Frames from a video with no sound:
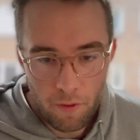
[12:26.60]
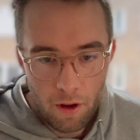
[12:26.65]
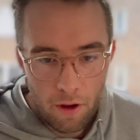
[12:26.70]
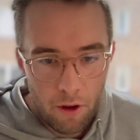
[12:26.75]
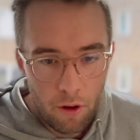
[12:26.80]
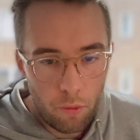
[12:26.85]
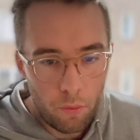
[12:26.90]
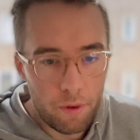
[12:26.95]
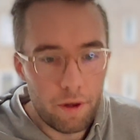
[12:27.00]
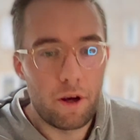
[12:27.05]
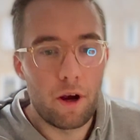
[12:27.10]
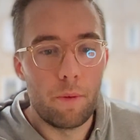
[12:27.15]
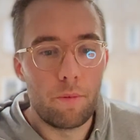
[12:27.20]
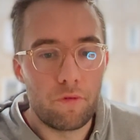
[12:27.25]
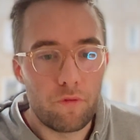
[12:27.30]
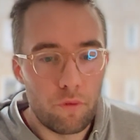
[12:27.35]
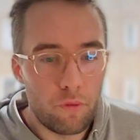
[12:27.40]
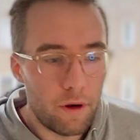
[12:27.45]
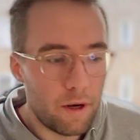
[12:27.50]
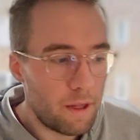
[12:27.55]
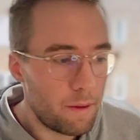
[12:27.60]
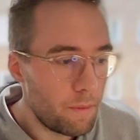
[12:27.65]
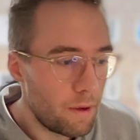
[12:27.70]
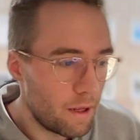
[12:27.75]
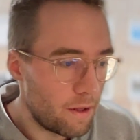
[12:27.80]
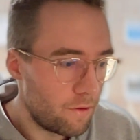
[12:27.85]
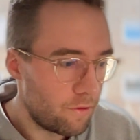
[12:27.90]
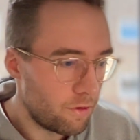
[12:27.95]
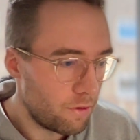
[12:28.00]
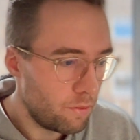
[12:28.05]
when it comes through an email.
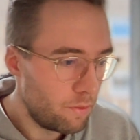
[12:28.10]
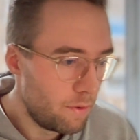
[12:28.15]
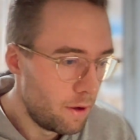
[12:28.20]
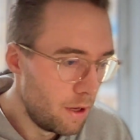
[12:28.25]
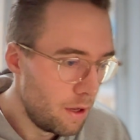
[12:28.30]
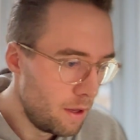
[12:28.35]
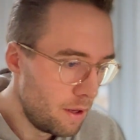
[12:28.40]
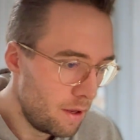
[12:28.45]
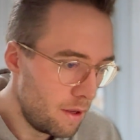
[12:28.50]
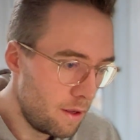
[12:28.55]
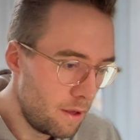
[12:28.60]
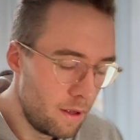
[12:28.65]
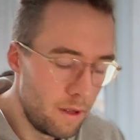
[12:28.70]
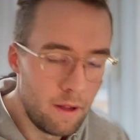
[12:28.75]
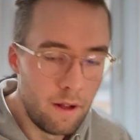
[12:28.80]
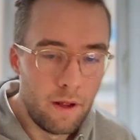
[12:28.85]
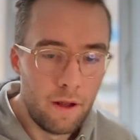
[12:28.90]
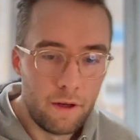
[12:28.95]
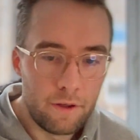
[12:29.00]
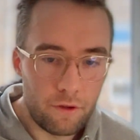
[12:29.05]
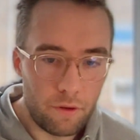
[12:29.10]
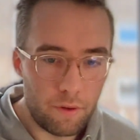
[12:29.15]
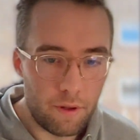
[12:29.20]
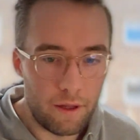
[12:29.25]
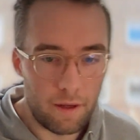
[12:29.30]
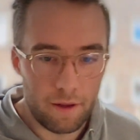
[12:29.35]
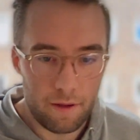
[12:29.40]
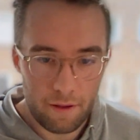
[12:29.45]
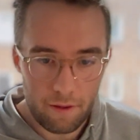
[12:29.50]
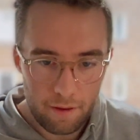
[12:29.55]
So
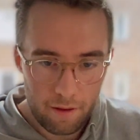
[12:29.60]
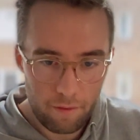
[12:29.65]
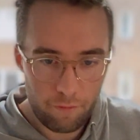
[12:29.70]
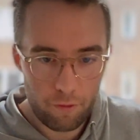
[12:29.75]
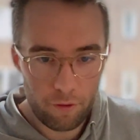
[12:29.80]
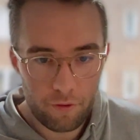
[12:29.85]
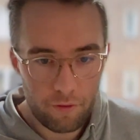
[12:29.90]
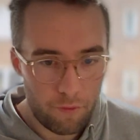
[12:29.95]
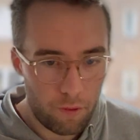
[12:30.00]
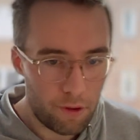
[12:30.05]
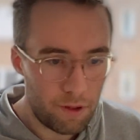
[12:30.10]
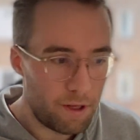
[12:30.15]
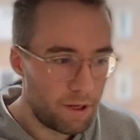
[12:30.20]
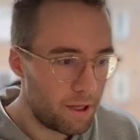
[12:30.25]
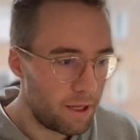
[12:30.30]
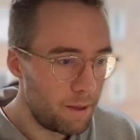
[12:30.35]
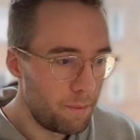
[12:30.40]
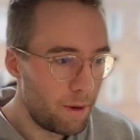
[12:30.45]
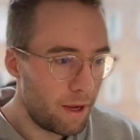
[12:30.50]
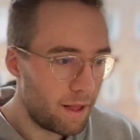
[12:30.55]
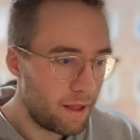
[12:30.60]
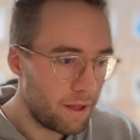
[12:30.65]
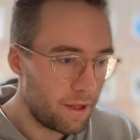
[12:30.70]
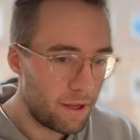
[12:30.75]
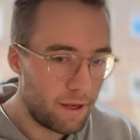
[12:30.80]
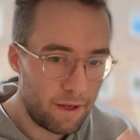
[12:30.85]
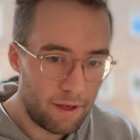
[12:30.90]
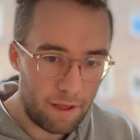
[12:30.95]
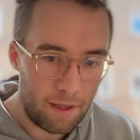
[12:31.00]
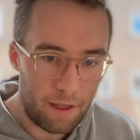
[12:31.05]
they first of all need the email, and
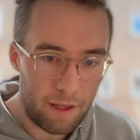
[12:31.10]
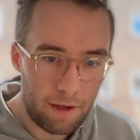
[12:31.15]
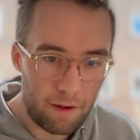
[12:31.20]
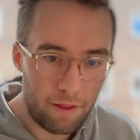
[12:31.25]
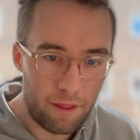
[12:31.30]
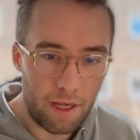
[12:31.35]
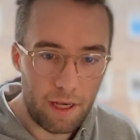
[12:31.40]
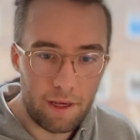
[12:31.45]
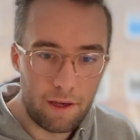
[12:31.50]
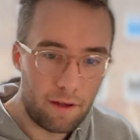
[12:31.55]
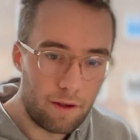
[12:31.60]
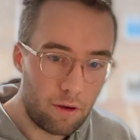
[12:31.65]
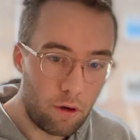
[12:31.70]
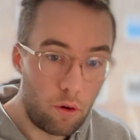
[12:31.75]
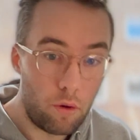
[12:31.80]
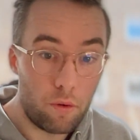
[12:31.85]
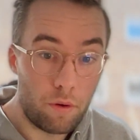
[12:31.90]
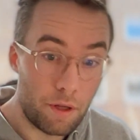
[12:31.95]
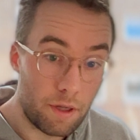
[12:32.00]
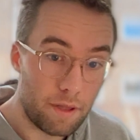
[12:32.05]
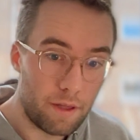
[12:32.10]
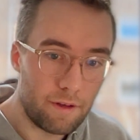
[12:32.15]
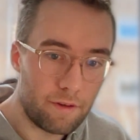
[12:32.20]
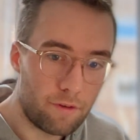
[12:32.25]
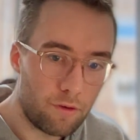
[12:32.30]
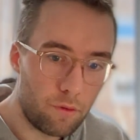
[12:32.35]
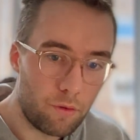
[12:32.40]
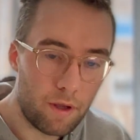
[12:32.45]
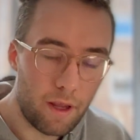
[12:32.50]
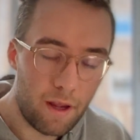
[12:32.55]
then they think, okay, this is
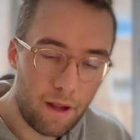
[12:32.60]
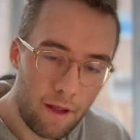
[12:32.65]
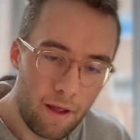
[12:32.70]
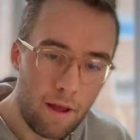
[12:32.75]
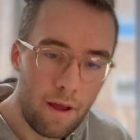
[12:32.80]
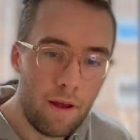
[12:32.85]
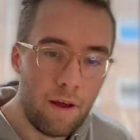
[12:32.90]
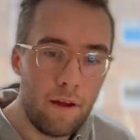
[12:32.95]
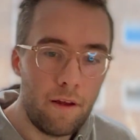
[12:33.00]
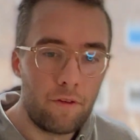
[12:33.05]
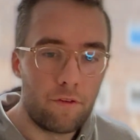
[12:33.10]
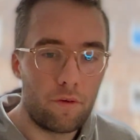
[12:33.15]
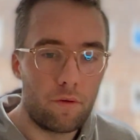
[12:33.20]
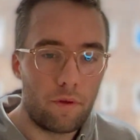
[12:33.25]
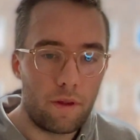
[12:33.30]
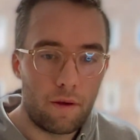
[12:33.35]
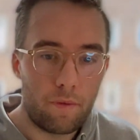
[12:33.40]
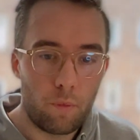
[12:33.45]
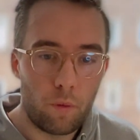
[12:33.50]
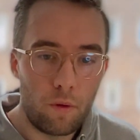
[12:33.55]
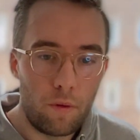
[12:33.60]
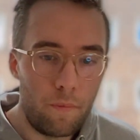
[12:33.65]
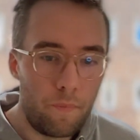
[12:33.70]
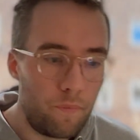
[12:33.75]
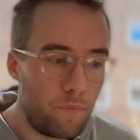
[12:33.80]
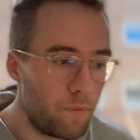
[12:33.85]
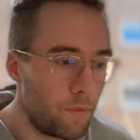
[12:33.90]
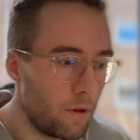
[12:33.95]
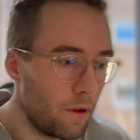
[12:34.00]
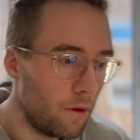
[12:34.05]
okay. So they will
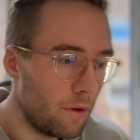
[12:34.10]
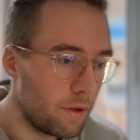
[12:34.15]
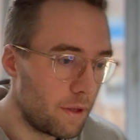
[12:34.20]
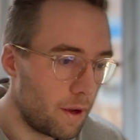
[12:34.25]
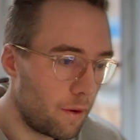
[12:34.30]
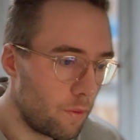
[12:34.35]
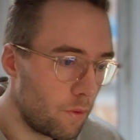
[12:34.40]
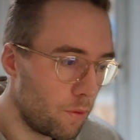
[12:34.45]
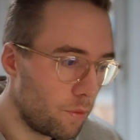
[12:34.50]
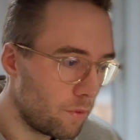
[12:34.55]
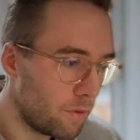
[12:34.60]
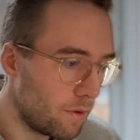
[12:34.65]
download